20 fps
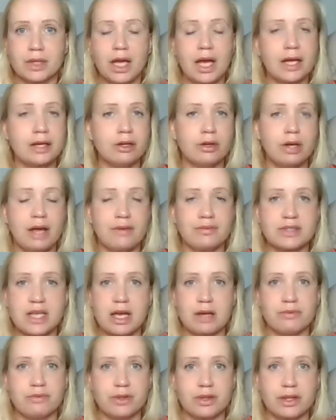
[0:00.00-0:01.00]
I don't have
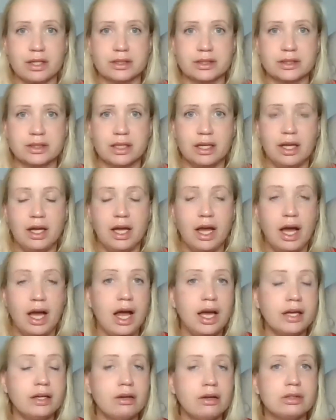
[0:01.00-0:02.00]
time for this.
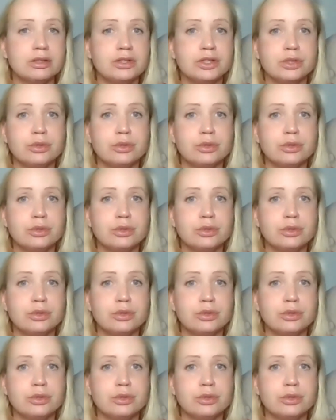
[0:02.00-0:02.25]
I can't